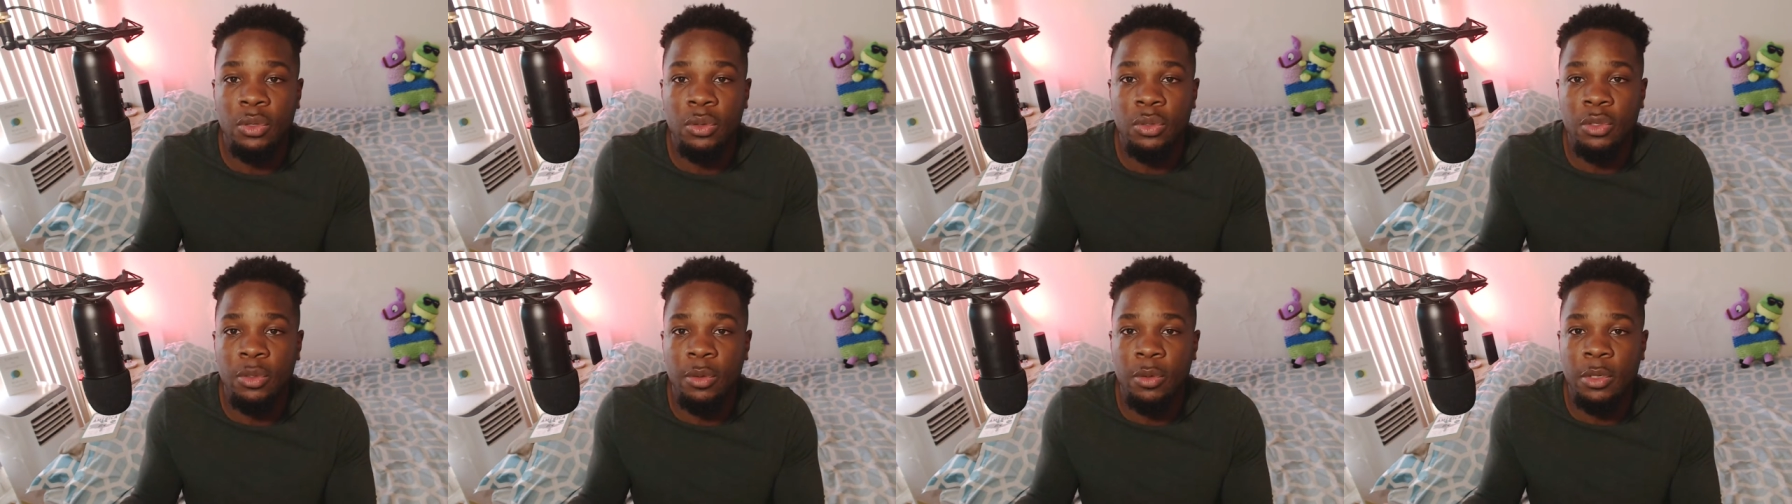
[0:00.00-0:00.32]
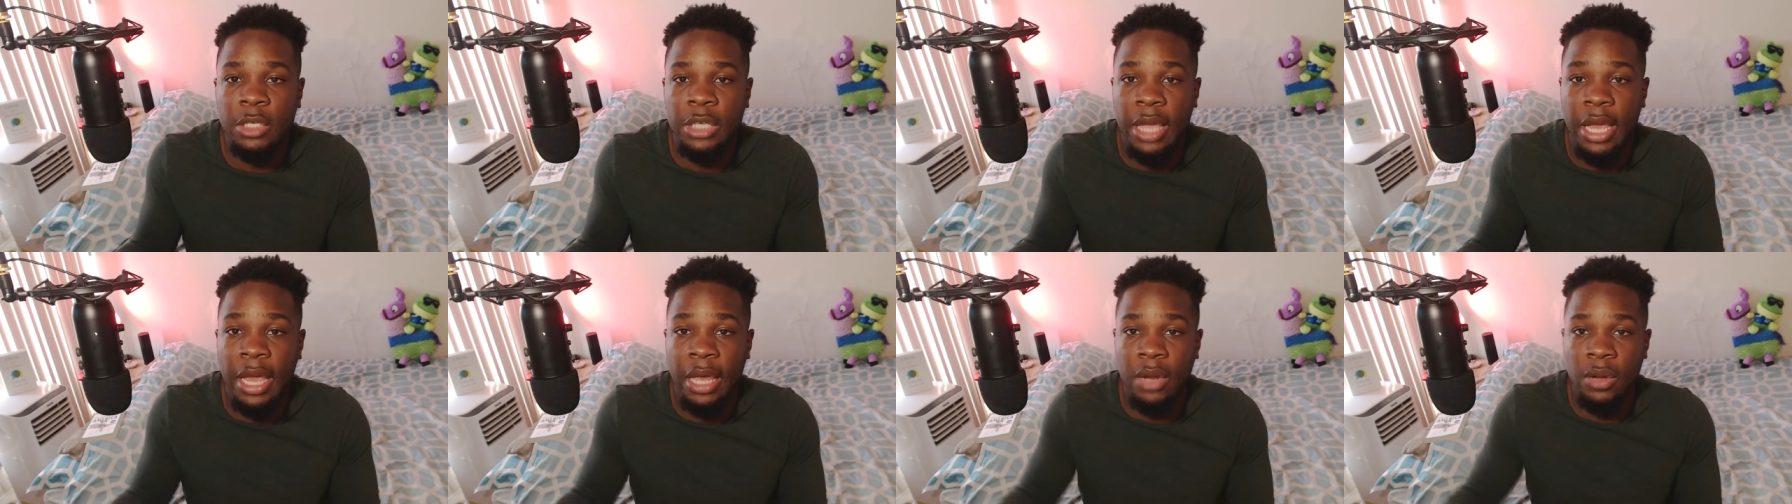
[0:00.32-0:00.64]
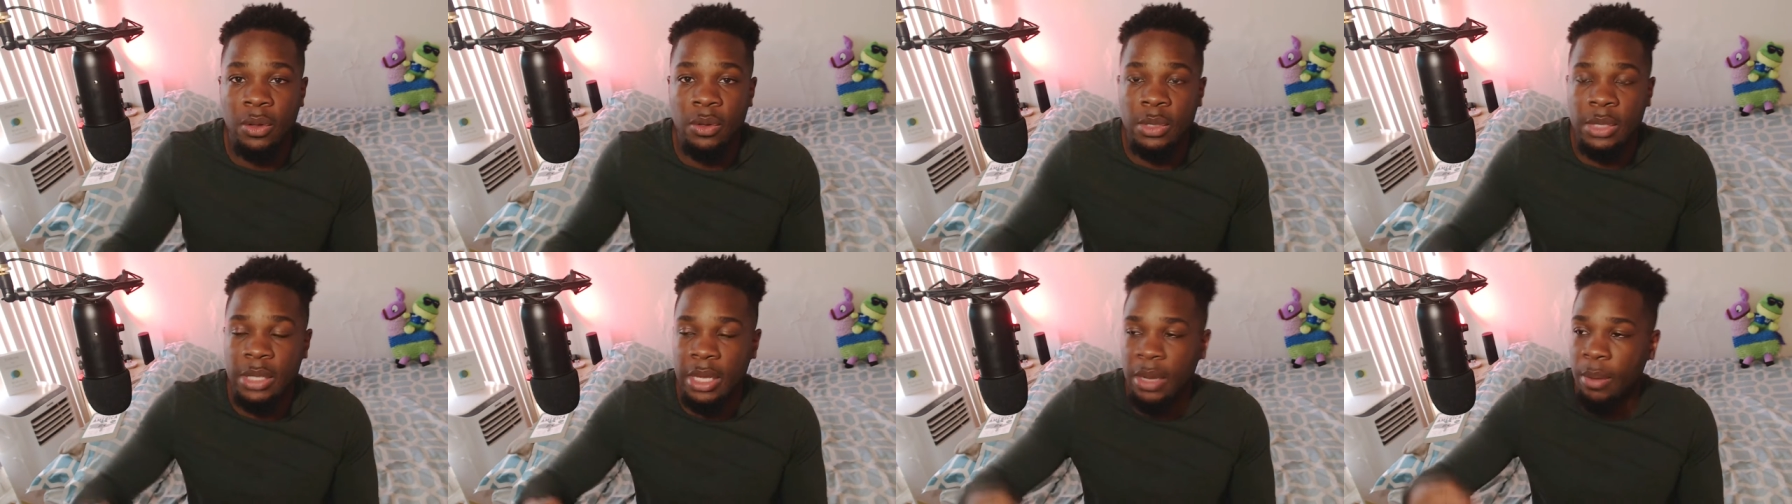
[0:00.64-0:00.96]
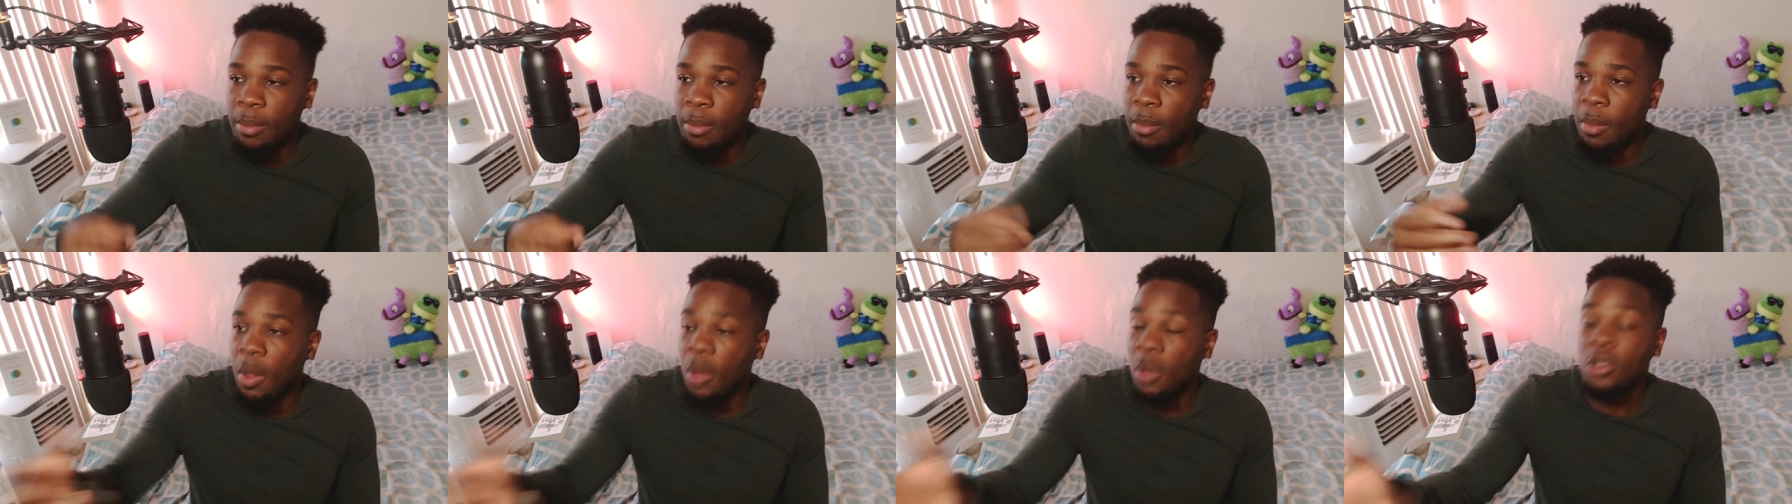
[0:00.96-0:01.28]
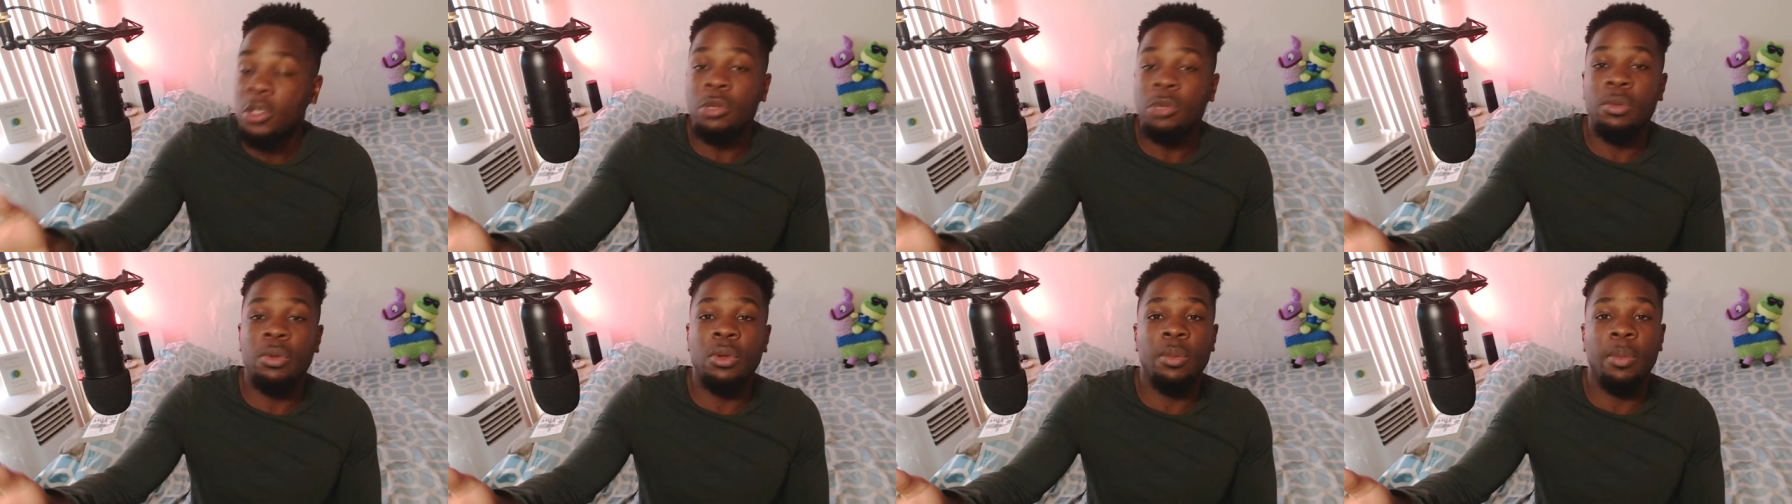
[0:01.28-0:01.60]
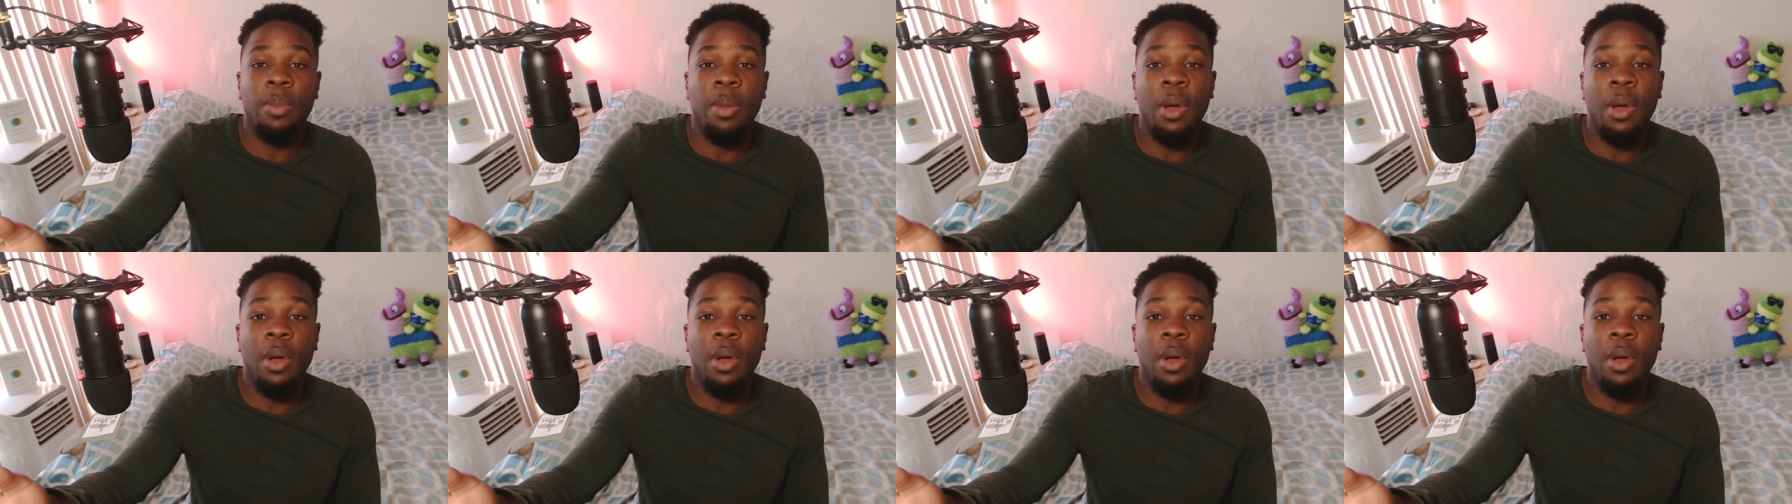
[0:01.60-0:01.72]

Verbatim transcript: YouTube channels and multiple